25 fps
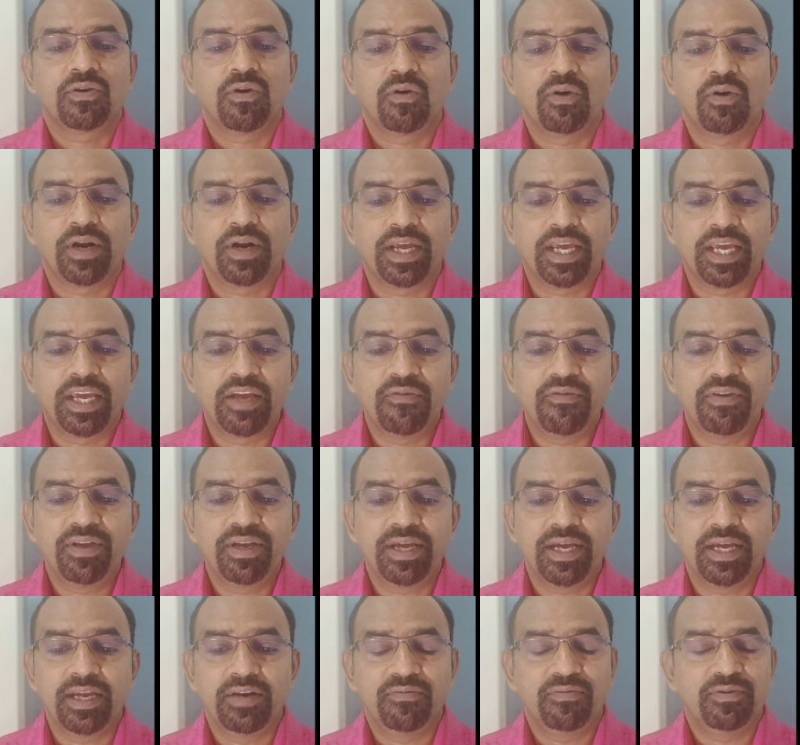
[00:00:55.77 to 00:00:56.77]
or
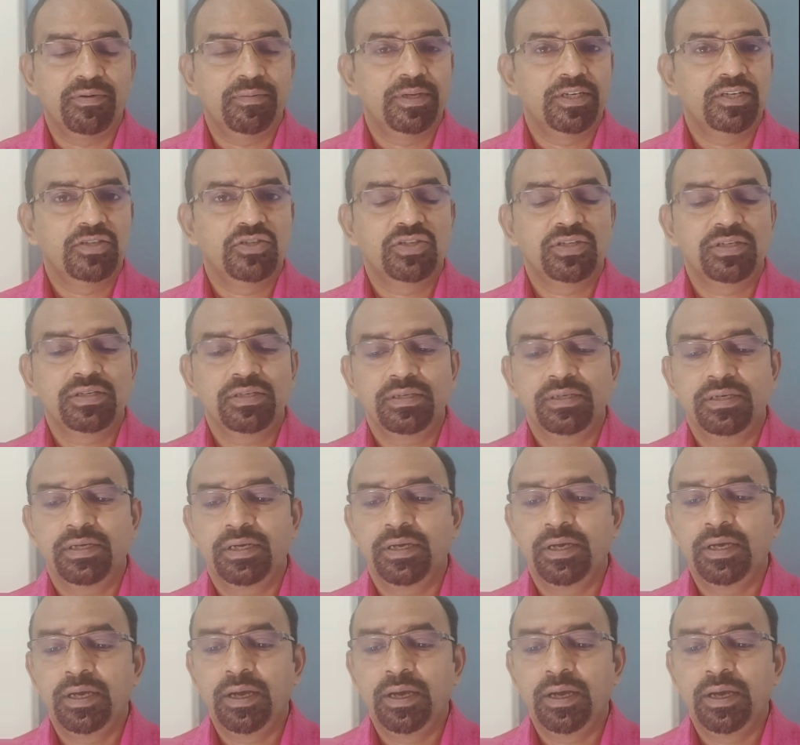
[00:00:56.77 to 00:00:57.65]
giving information,